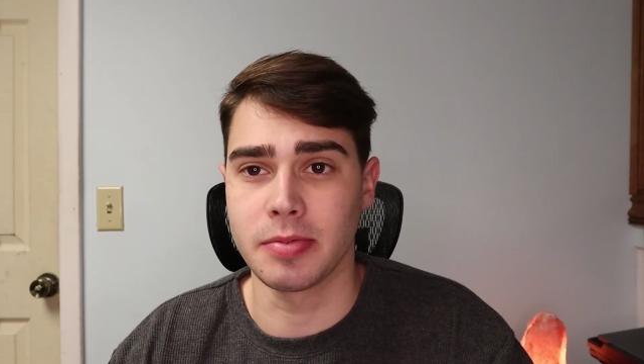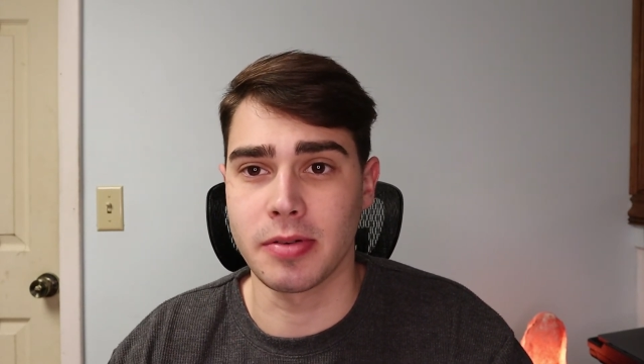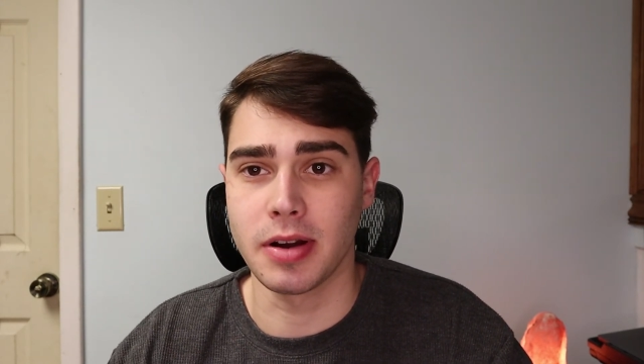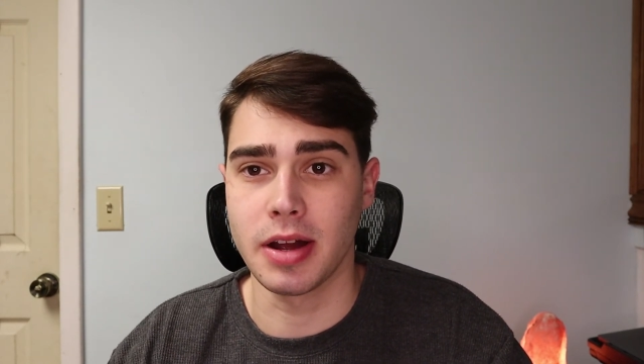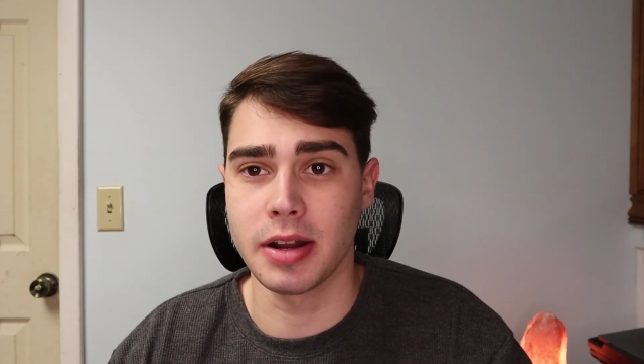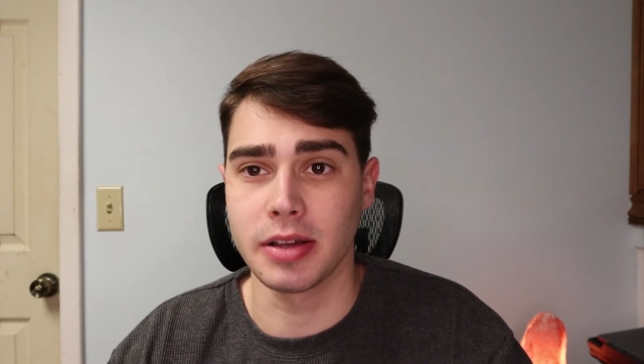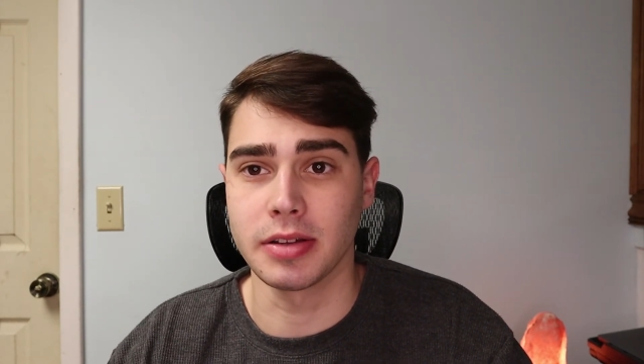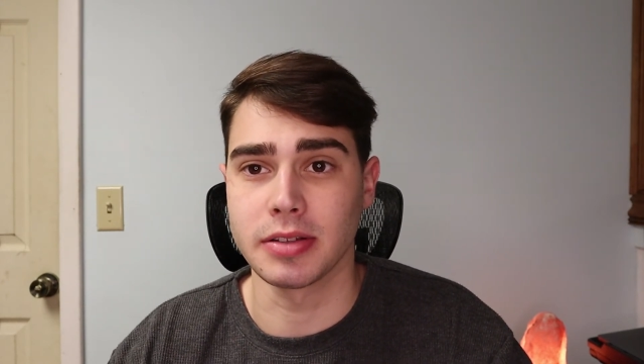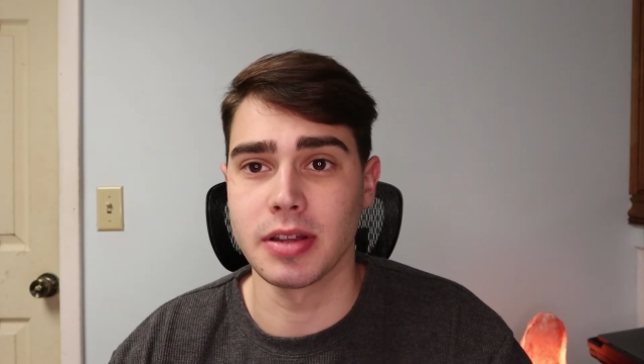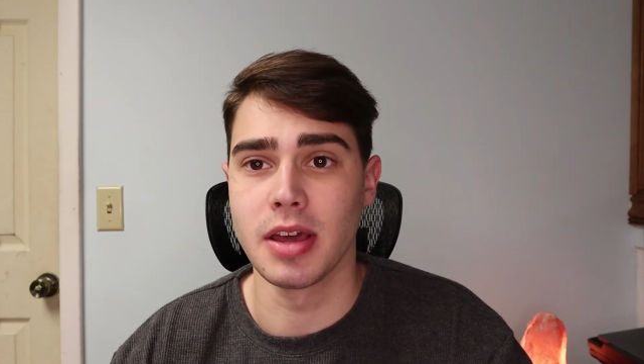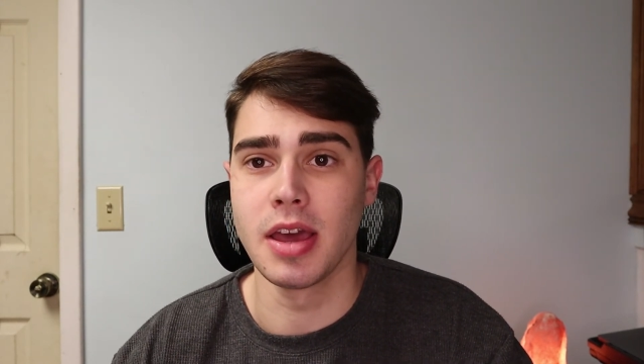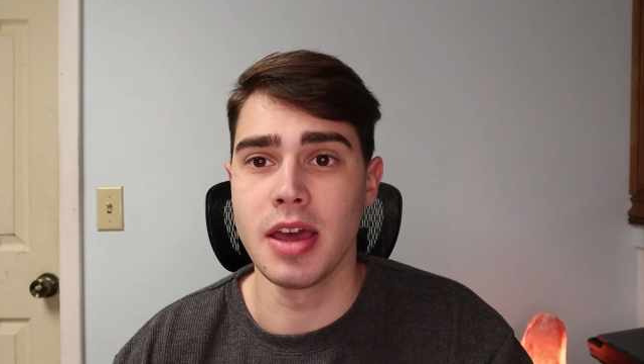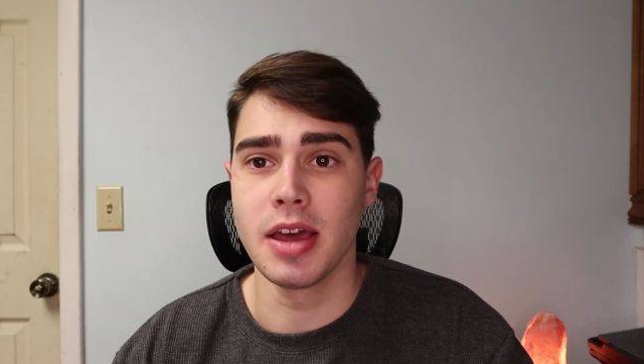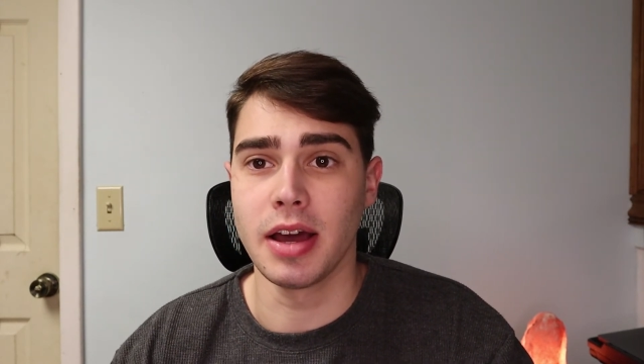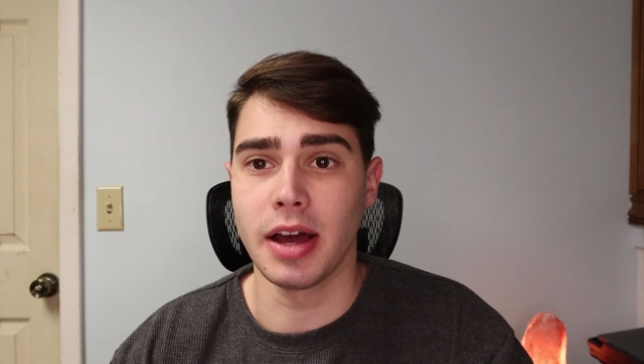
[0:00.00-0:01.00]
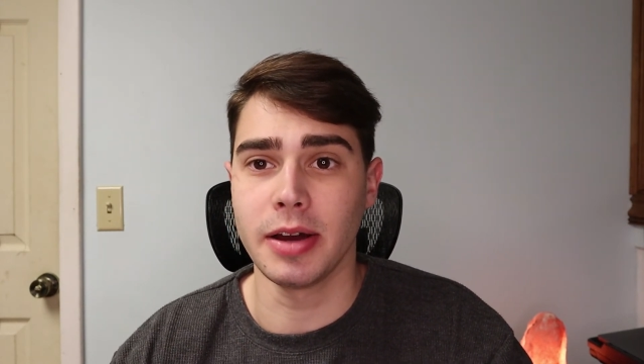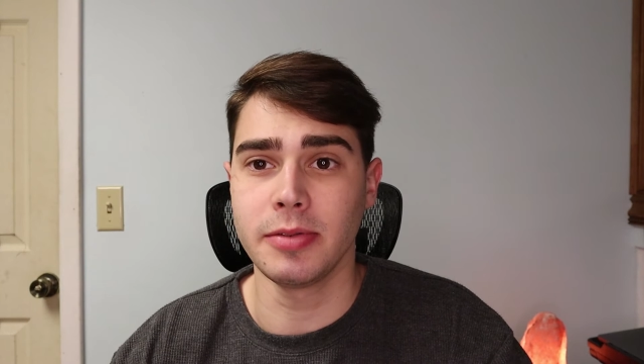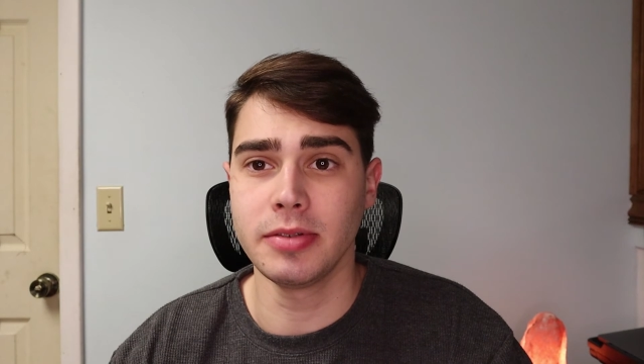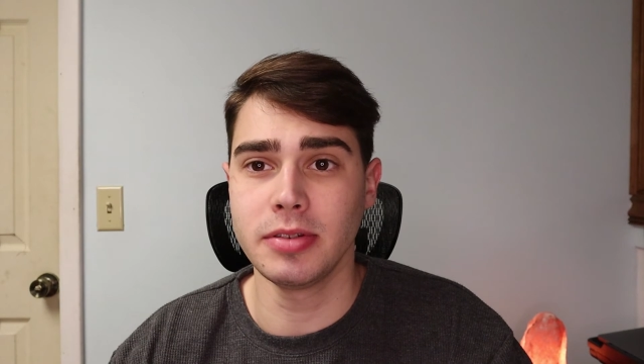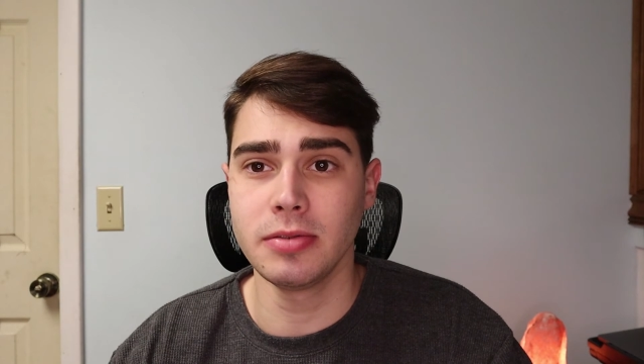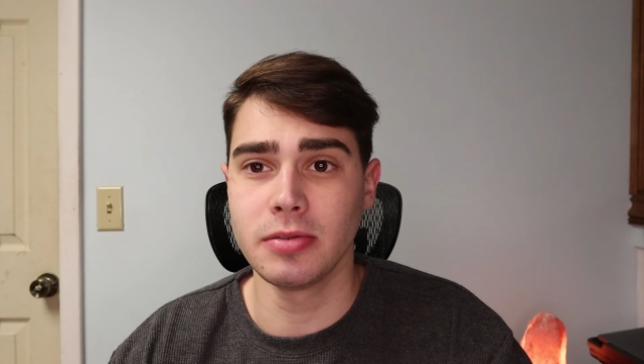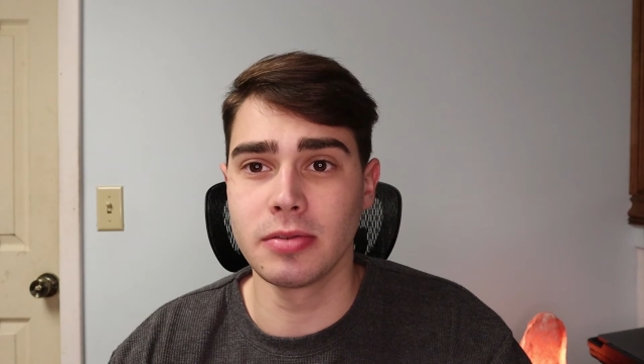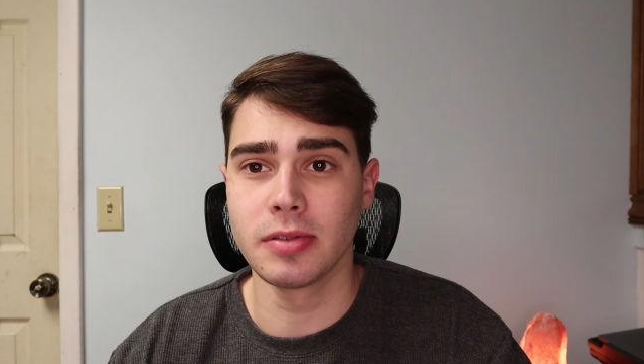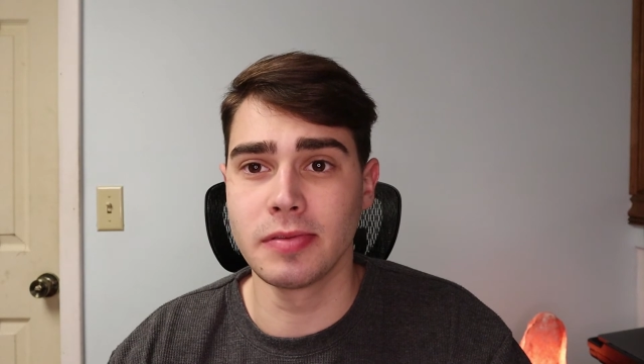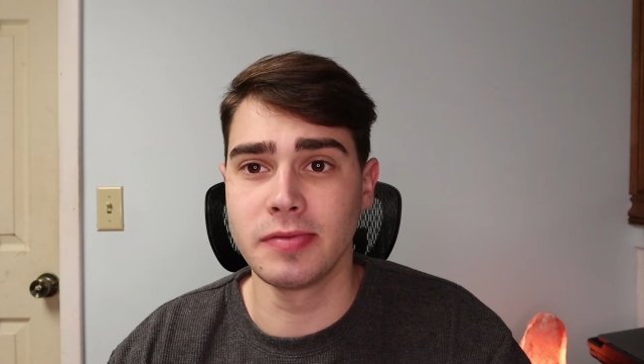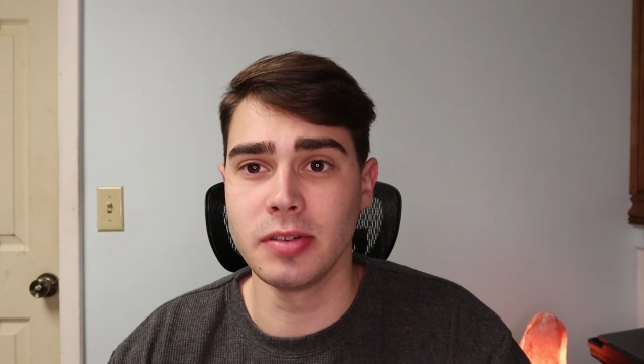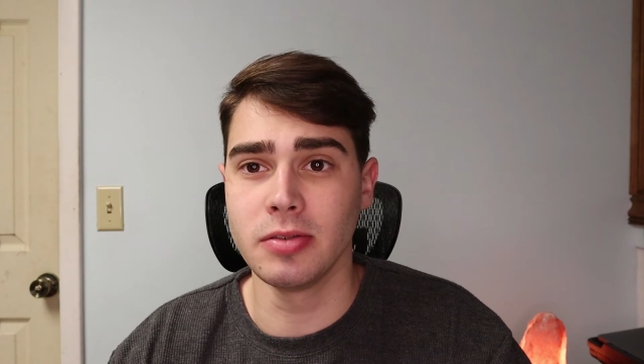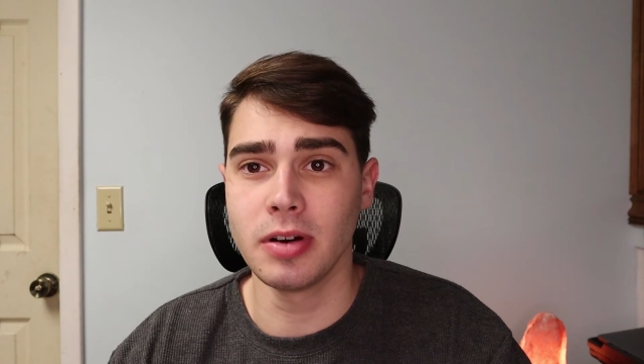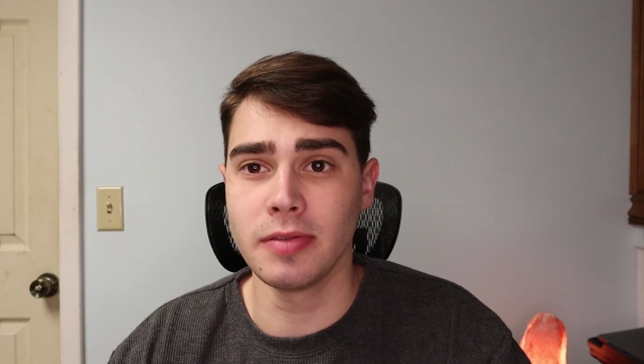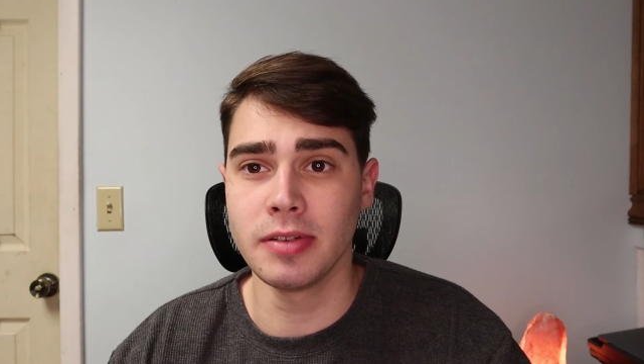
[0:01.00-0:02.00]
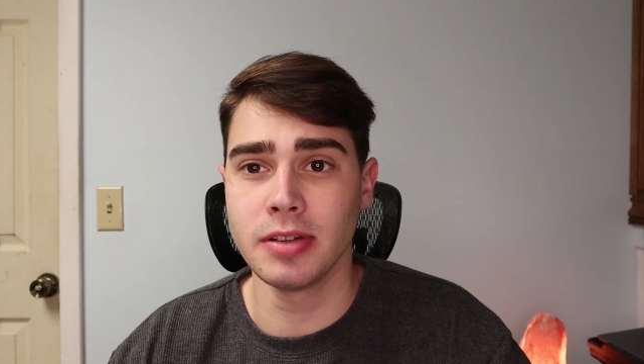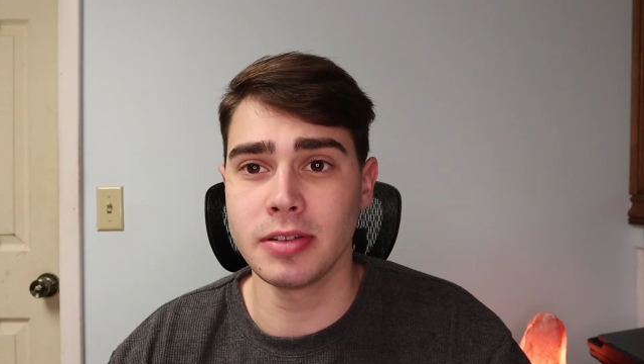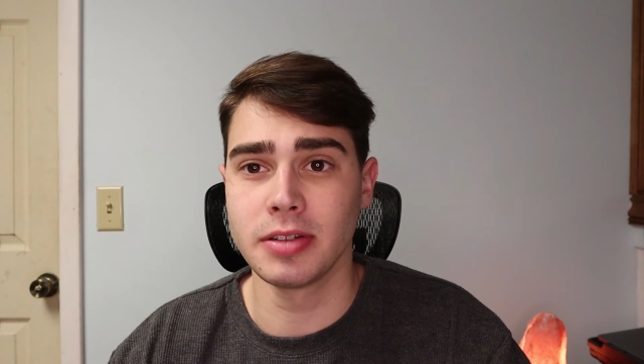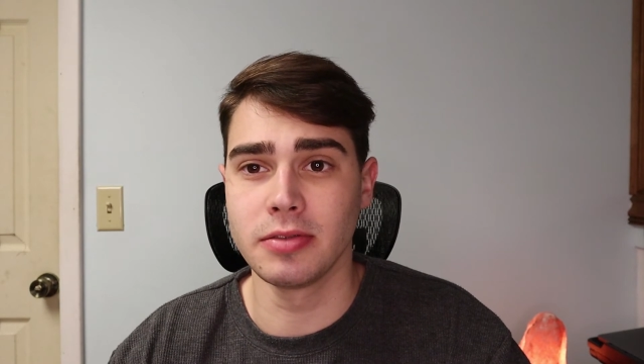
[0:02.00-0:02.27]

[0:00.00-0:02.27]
of product, I will do a review of it.